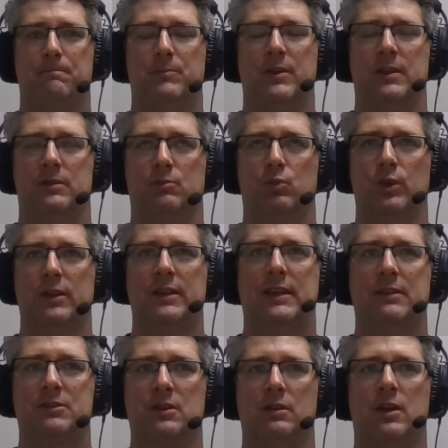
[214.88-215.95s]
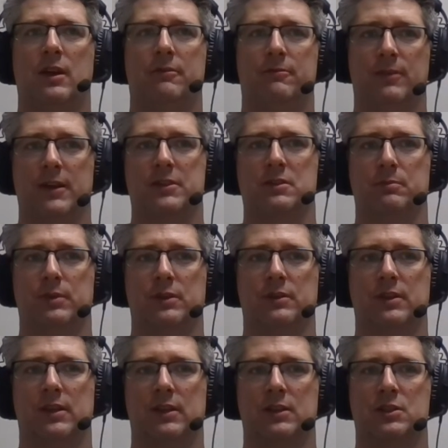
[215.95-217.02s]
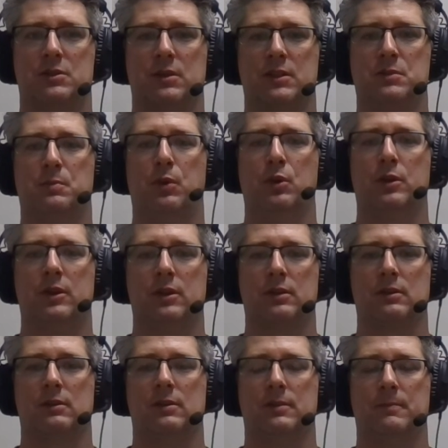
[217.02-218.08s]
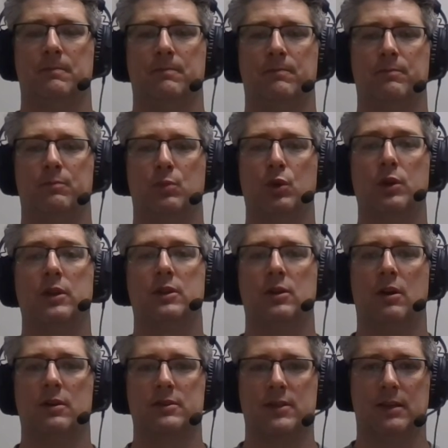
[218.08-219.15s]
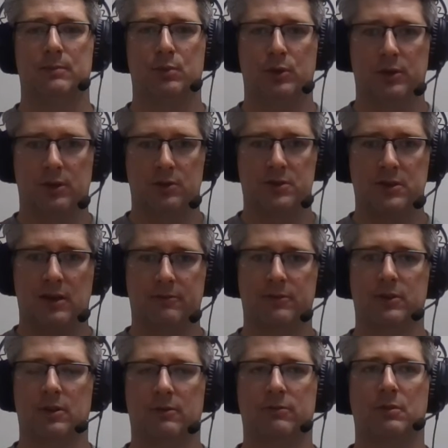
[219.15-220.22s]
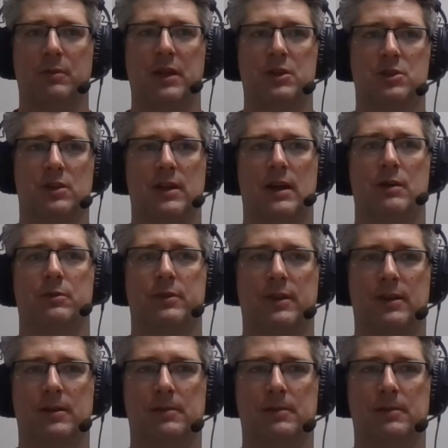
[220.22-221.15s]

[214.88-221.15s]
It really gives a lot of flexibility, and it's putting content, putting yourself and your information out there.